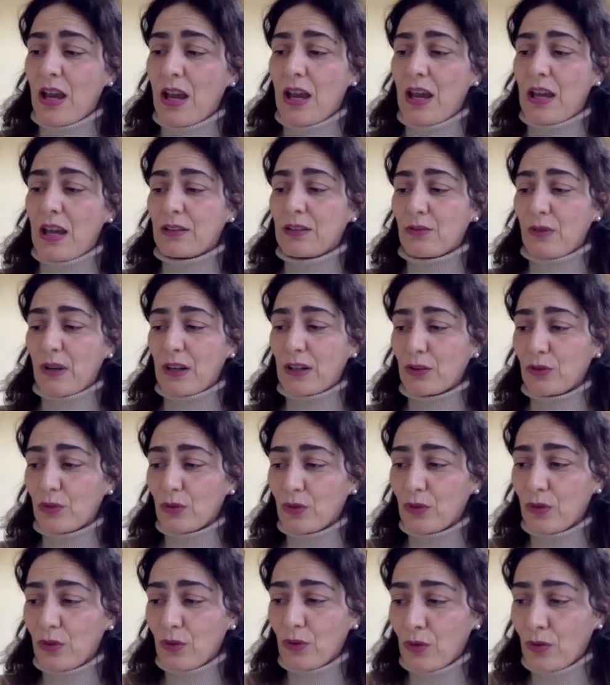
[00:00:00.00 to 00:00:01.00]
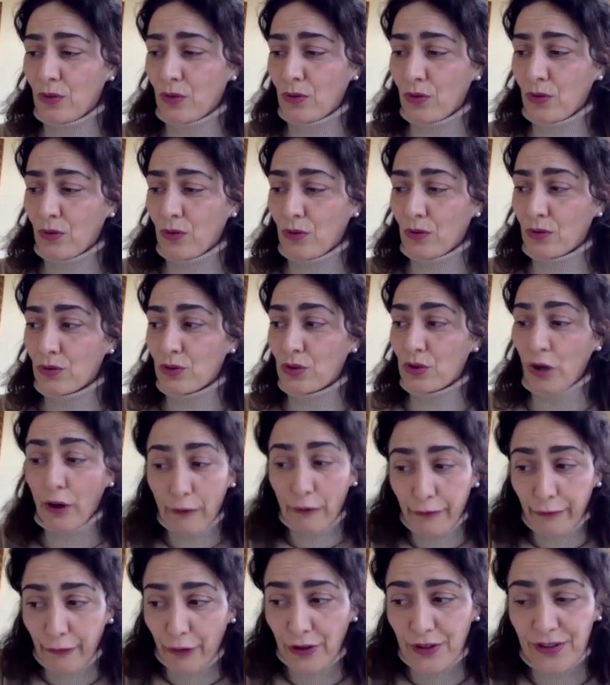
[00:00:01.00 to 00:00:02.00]
and trying to join
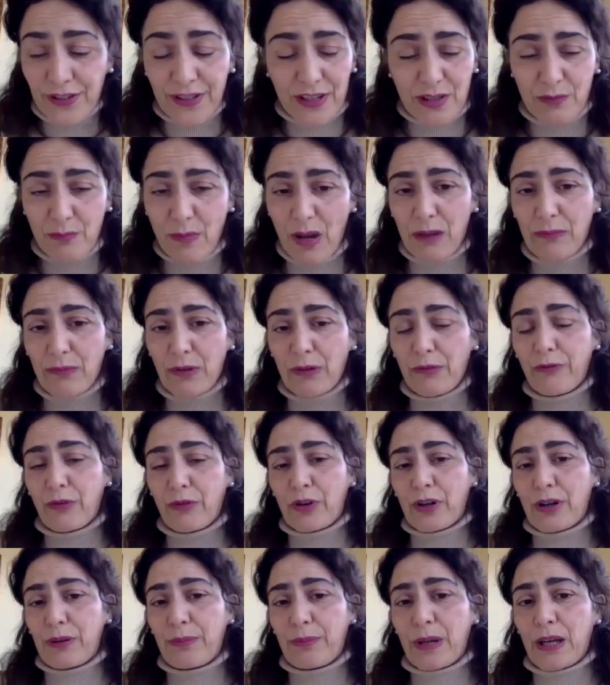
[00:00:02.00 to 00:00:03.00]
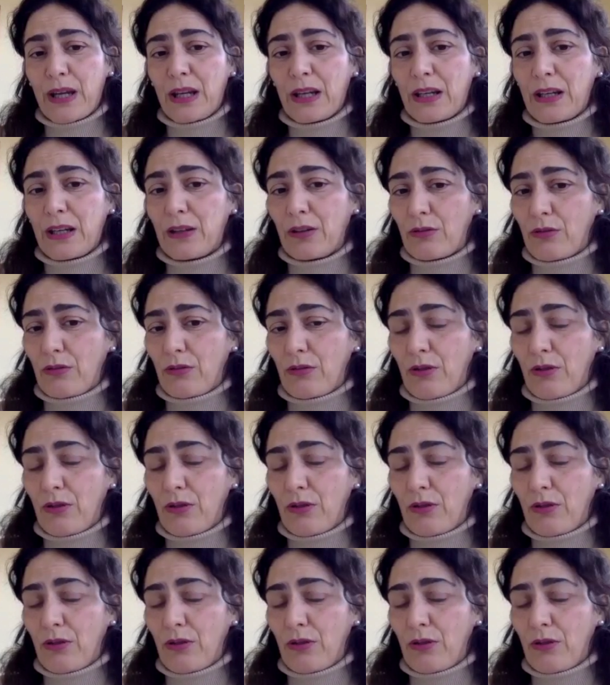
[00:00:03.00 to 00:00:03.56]
forces maybe for even